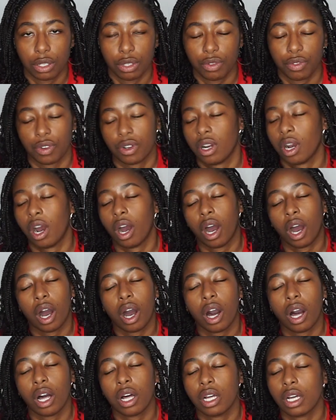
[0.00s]
for
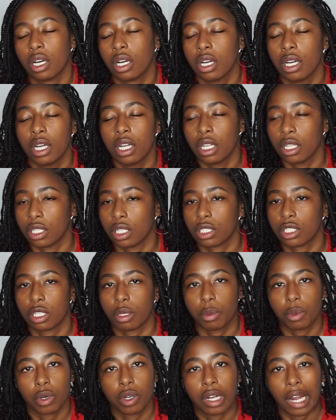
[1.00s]
all the
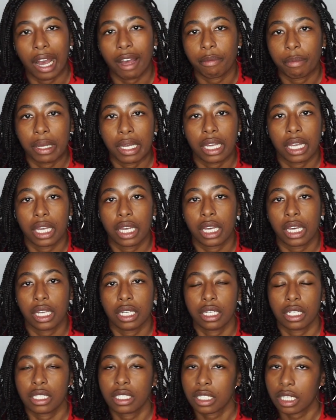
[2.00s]
support I've been getting,
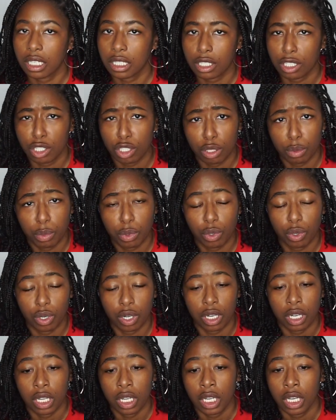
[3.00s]
the tons of
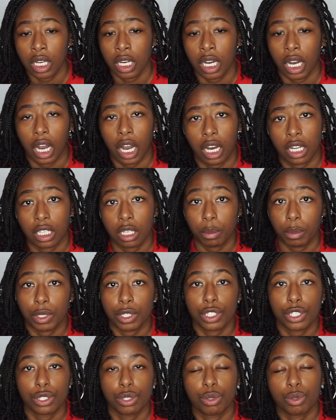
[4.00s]
support. Number
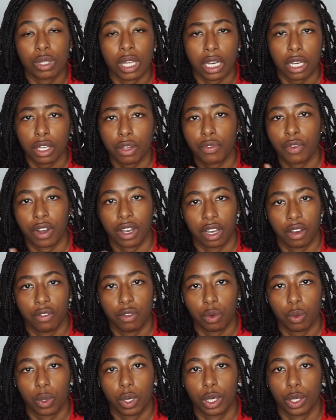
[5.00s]
two, thank you for
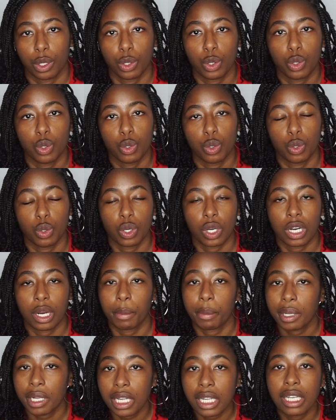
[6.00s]
everyone who
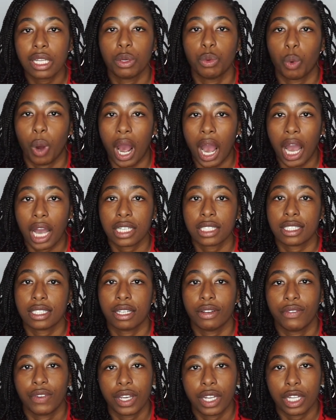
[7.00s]
completely watched the
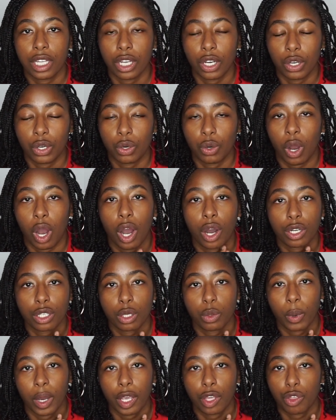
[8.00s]
video all the
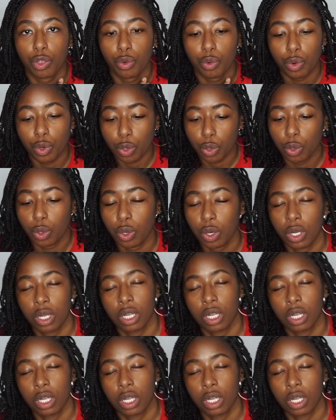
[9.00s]
way through.